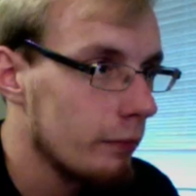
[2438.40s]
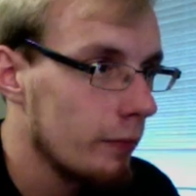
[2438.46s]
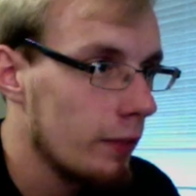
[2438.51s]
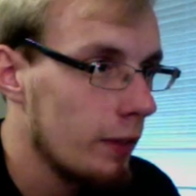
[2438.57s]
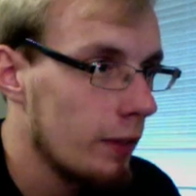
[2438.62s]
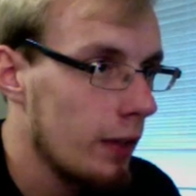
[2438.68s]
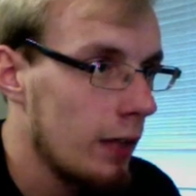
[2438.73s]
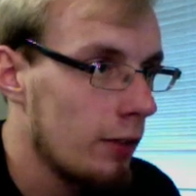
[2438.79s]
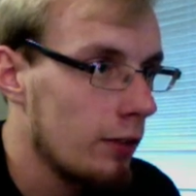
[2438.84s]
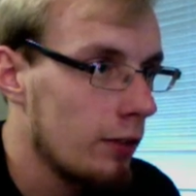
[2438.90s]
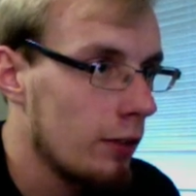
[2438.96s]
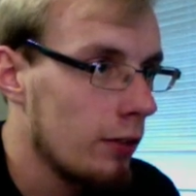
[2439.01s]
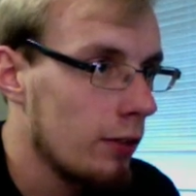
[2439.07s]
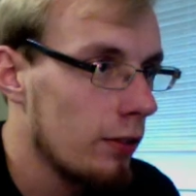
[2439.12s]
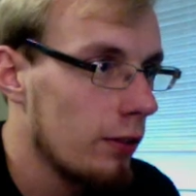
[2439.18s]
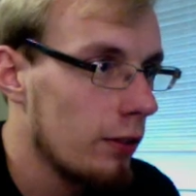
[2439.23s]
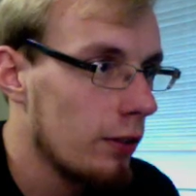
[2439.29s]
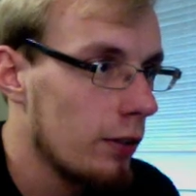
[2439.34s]
And that's
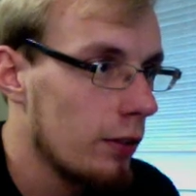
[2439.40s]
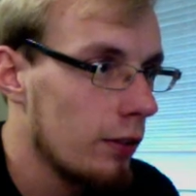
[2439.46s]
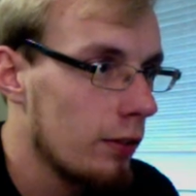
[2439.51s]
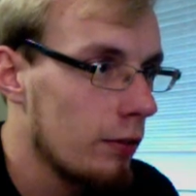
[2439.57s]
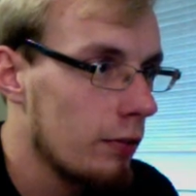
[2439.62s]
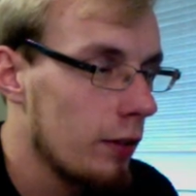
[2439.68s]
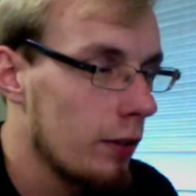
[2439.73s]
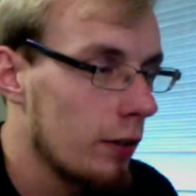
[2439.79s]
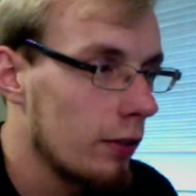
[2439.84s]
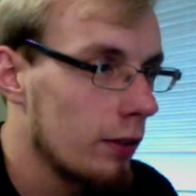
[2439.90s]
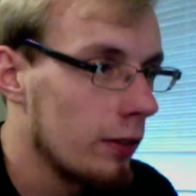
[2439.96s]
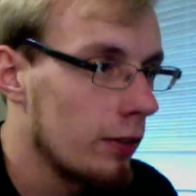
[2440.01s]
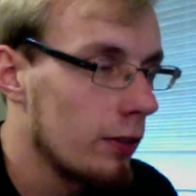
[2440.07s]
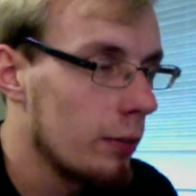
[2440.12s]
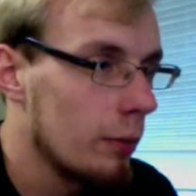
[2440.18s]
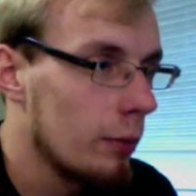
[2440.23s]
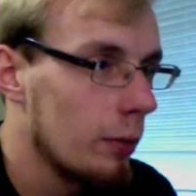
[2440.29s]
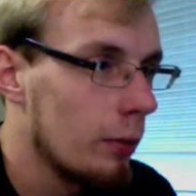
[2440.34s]
because it's a fairly
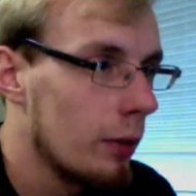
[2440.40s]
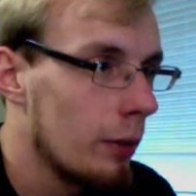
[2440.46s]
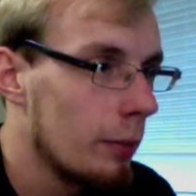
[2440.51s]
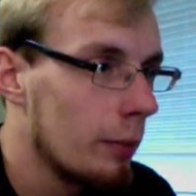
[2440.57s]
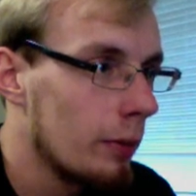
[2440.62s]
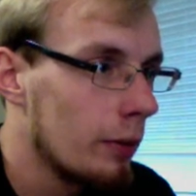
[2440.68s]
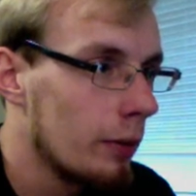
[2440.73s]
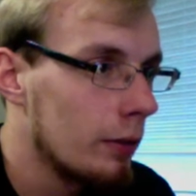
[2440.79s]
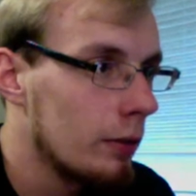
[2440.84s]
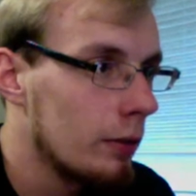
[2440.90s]
simple weapon.